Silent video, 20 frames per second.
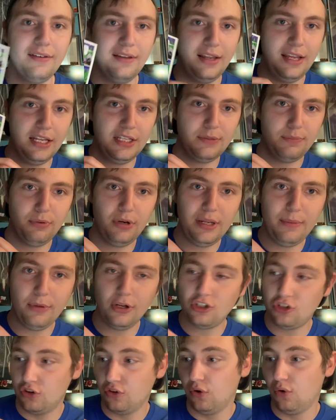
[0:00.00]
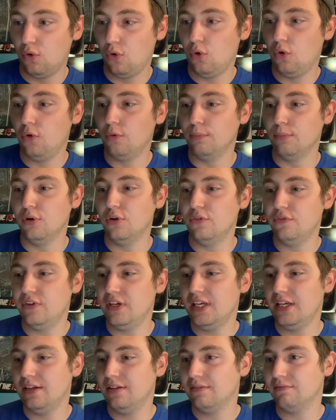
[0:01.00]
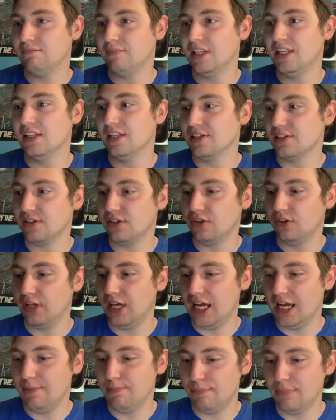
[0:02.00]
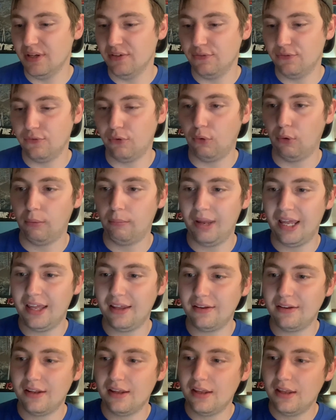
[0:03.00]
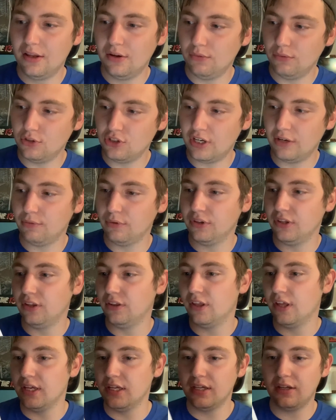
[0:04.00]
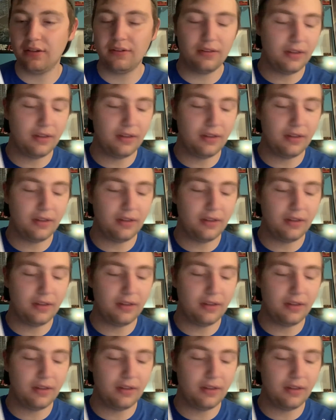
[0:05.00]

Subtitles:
It's pretty much the whole movie in this little 8-bit format, which I really like.